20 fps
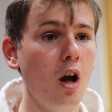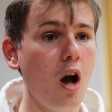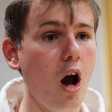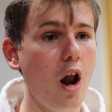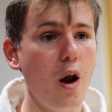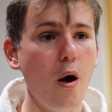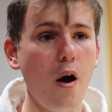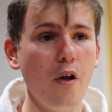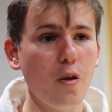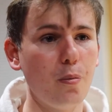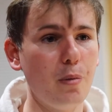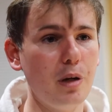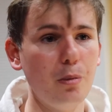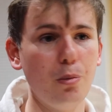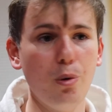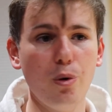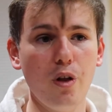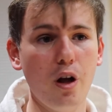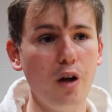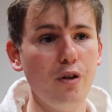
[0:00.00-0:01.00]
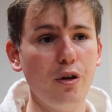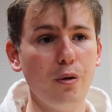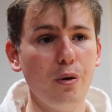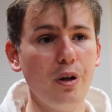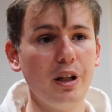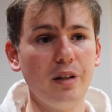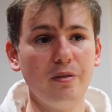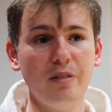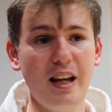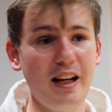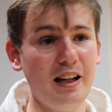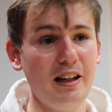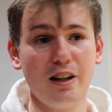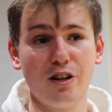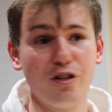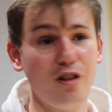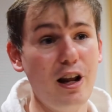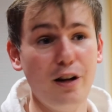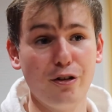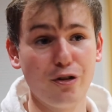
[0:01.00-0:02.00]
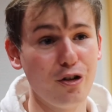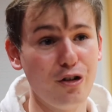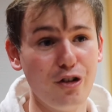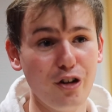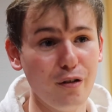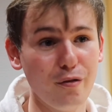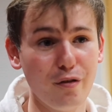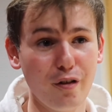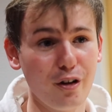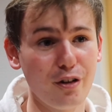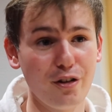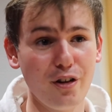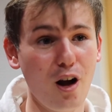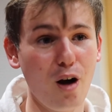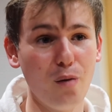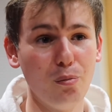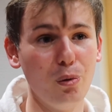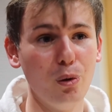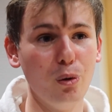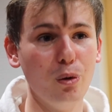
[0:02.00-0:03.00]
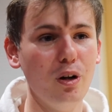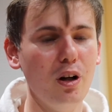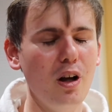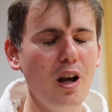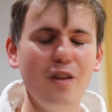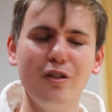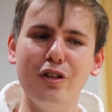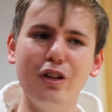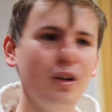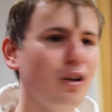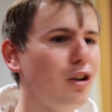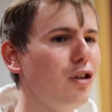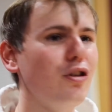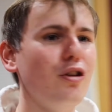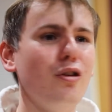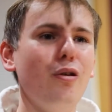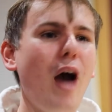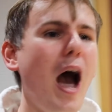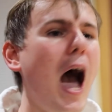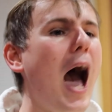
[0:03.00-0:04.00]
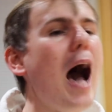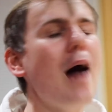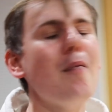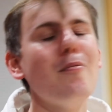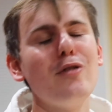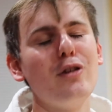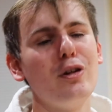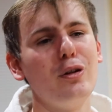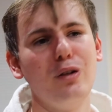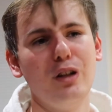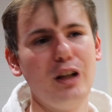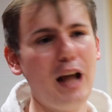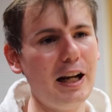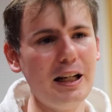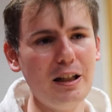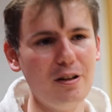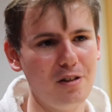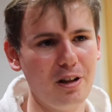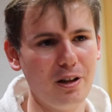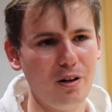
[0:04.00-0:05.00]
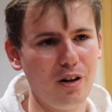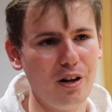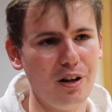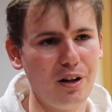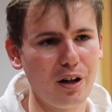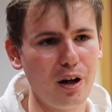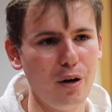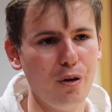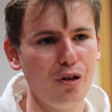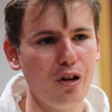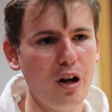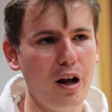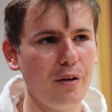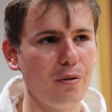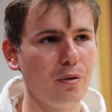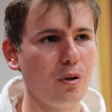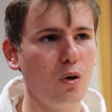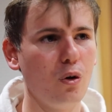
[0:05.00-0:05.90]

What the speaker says: I know other people that are doing English literature, for example. So you can do absolutely anything on a negotiated